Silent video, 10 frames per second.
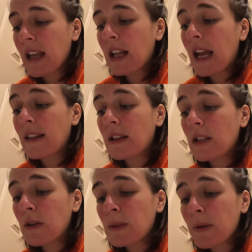and then
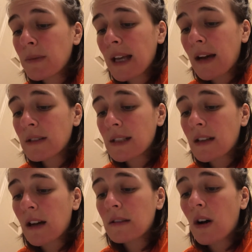low sperm count is
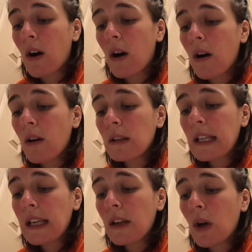called
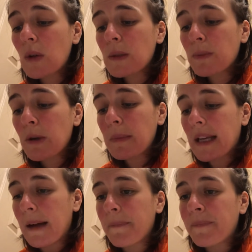
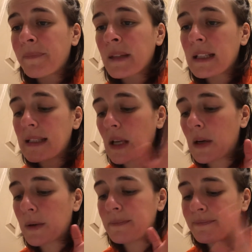oligospermia.
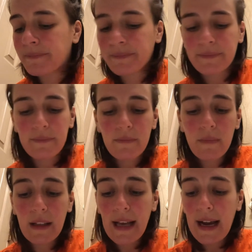So
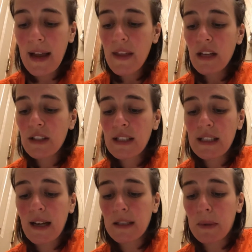yeah, and then it just
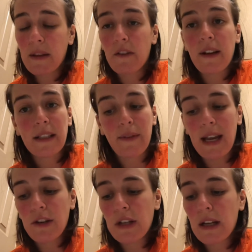talks about the effects of
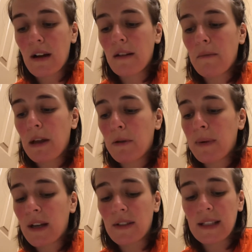aging on the male
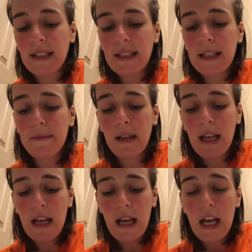reproductive system.
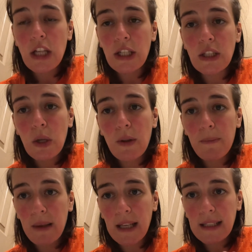Just know the
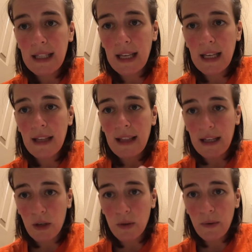biggest thing that
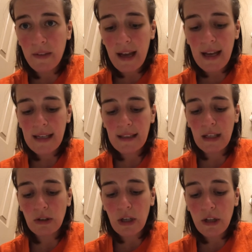goes with that is the
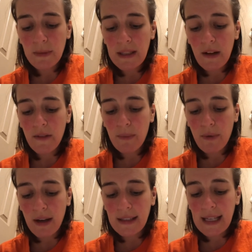enlargement of the
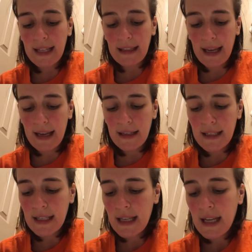prostate gland,
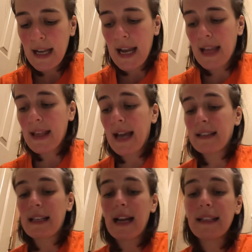and it has a
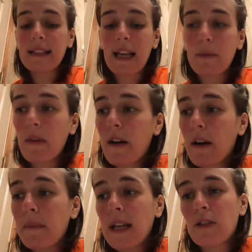nice table there
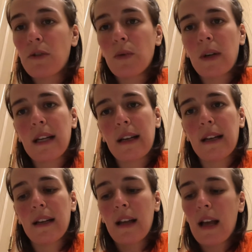on page
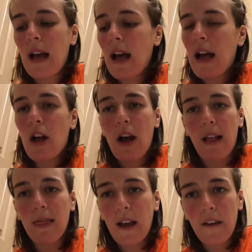329. I
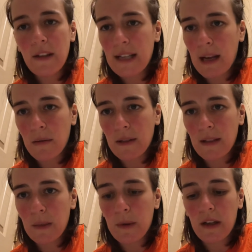love the tables in
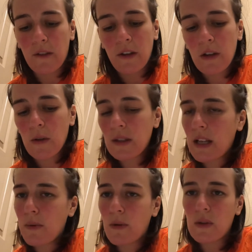this book. If you know the
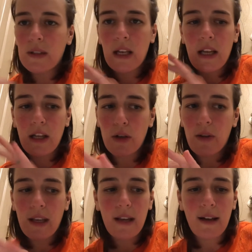tables, you know the
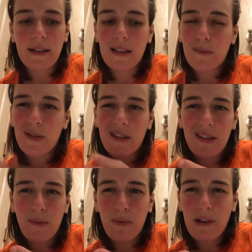key concepts,
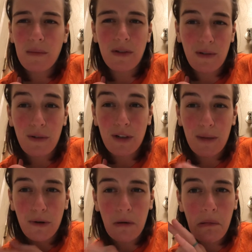you pretty much know the chapter.